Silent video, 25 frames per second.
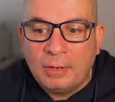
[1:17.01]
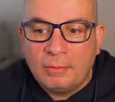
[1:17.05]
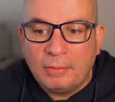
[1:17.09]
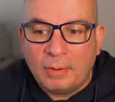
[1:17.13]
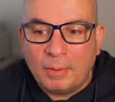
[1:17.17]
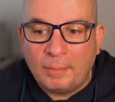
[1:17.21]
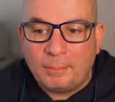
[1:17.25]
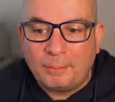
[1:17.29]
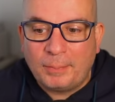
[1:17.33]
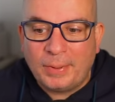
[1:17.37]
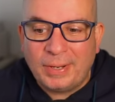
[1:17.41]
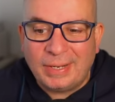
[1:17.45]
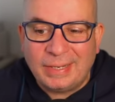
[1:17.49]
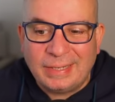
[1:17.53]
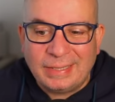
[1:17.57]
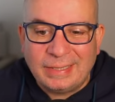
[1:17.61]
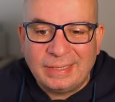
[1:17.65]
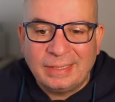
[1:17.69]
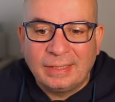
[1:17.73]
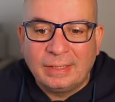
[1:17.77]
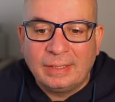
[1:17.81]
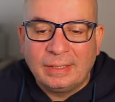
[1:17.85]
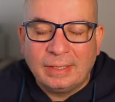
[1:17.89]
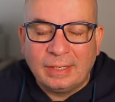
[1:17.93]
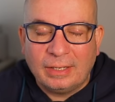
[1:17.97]
But B,
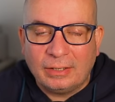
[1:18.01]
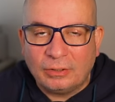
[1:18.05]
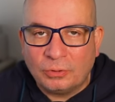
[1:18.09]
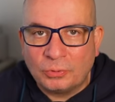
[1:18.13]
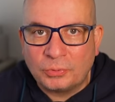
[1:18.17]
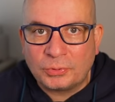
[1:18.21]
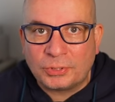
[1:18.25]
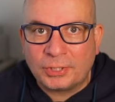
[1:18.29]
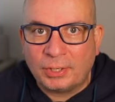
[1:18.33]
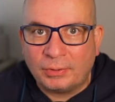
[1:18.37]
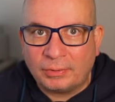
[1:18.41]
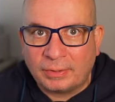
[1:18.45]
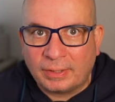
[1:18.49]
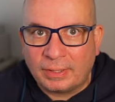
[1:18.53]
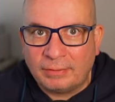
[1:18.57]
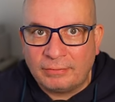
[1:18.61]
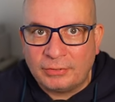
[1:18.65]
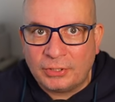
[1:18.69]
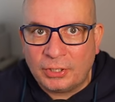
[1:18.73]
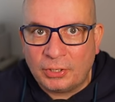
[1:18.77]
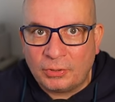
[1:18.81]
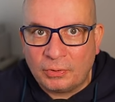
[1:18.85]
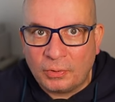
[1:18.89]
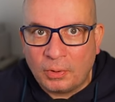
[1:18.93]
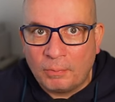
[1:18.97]
it also gives
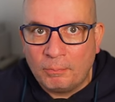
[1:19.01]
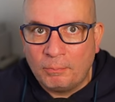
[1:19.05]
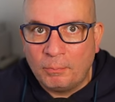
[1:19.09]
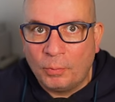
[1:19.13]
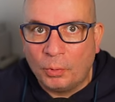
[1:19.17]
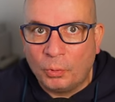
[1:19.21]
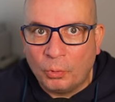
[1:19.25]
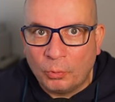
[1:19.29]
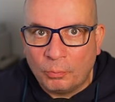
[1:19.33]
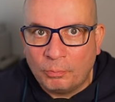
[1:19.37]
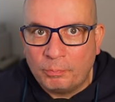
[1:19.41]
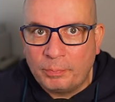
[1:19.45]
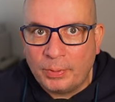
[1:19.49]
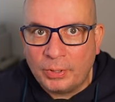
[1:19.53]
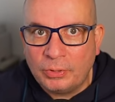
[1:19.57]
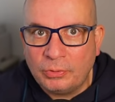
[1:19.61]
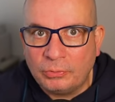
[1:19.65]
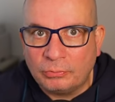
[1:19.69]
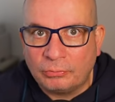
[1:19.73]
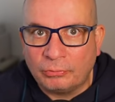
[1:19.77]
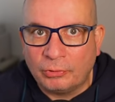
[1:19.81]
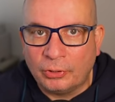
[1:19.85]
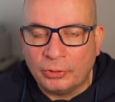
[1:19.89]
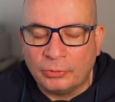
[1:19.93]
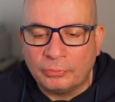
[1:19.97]
you more boot
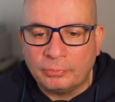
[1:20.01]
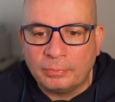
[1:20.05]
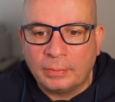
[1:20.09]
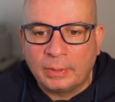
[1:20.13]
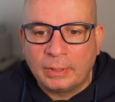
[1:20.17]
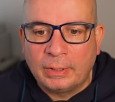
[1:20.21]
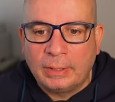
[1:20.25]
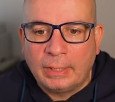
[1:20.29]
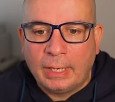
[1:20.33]
room.